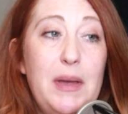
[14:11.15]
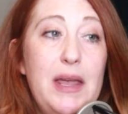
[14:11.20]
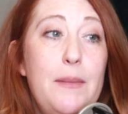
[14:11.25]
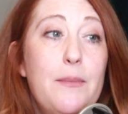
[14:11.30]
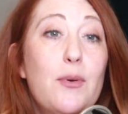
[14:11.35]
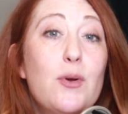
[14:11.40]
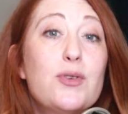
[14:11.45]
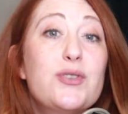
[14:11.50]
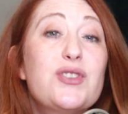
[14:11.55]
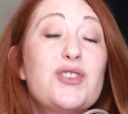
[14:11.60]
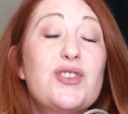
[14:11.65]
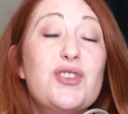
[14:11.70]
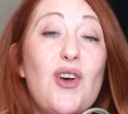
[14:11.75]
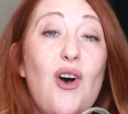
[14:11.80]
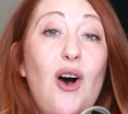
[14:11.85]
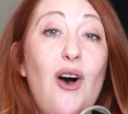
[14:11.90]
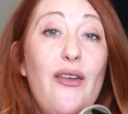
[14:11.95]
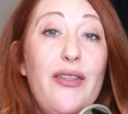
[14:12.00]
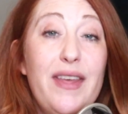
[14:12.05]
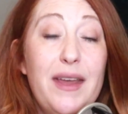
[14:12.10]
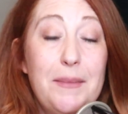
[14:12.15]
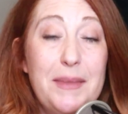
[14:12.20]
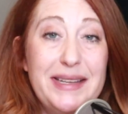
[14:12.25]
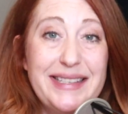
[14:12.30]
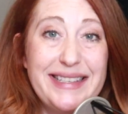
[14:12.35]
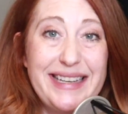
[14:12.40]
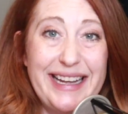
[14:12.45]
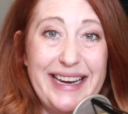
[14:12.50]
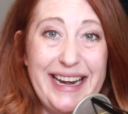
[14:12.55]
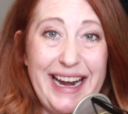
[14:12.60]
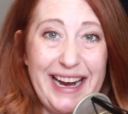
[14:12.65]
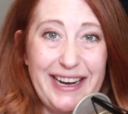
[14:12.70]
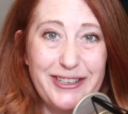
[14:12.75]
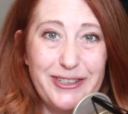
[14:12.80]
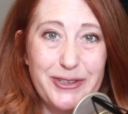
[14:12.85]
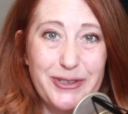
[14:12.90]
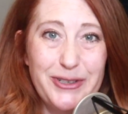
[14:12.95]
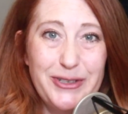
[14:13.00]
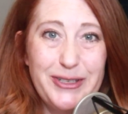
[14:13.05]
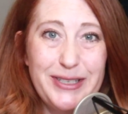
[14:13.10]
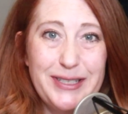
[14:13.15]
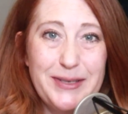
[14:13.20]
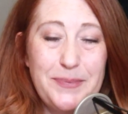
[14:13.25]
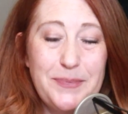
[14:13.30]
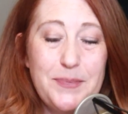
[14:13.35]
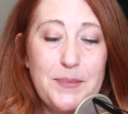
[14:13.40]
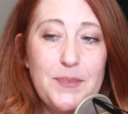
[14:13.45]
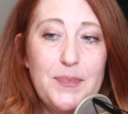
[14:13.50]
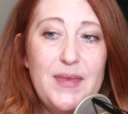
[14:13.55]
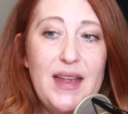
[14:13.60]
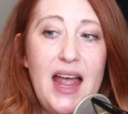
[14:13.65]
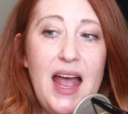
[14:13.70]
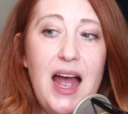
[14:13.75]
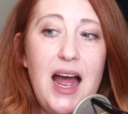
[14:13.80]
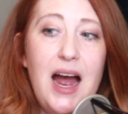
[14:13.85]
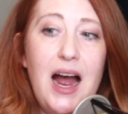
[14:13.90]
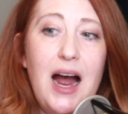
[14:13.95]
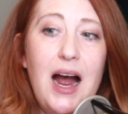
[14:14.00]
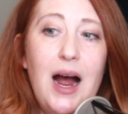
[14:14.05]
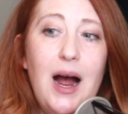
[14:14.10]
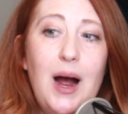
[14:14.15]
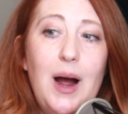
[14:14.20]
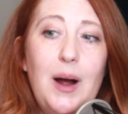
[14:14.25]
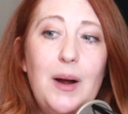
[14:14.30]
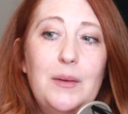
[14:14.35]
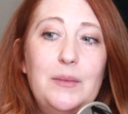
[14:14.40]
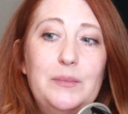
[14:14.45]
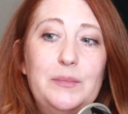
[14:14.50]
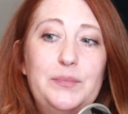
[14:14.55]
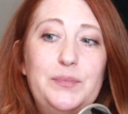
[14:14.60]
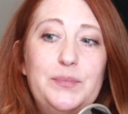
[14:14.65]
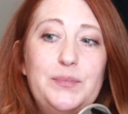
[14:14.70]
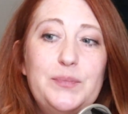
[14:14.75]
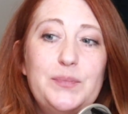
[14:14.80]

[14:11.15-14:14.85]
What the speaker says: people saw them as connectors, and